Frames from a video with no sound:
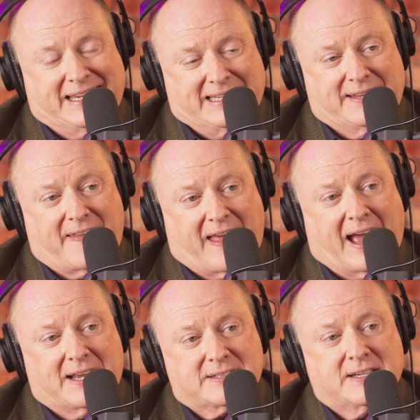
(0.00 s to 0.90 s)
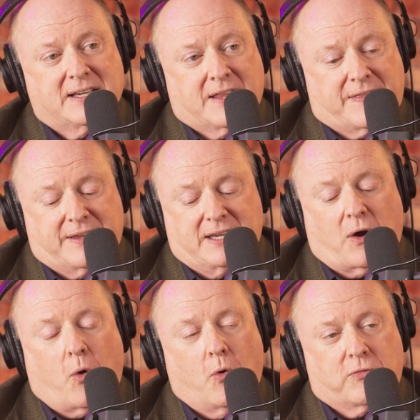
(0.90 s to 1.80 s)
in that, the
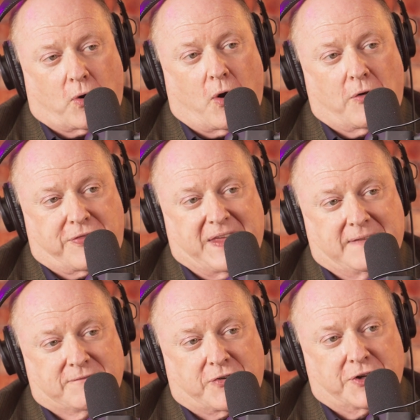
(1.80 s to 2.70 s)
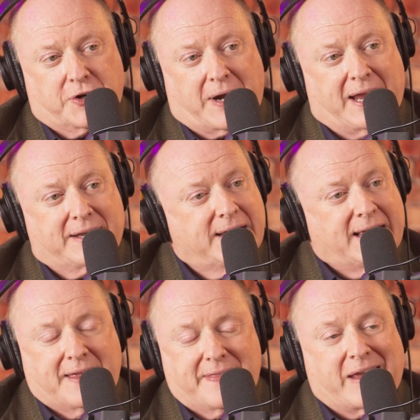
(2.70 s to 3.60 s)
overall theme for year end,
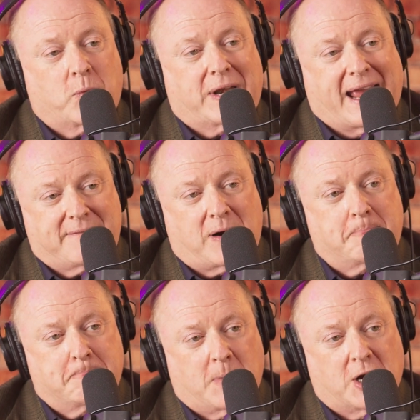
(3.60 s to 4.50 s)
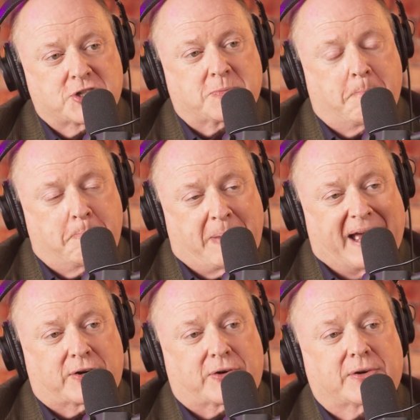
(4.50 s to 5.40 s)
they would have a much
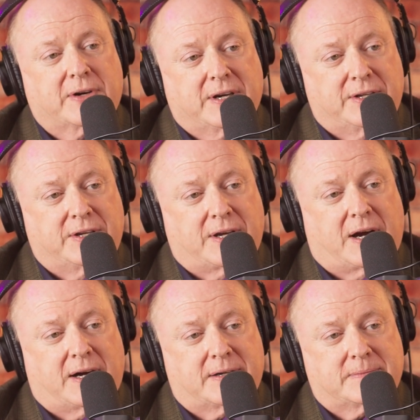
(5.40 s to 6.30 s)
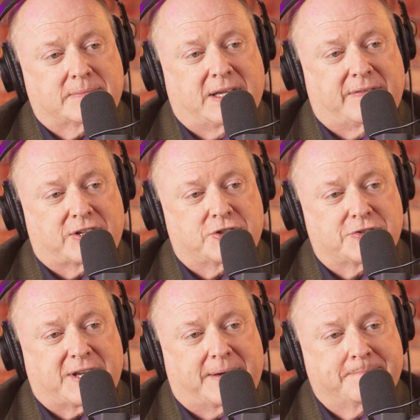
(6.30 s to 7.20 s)
better Giving Tuesday.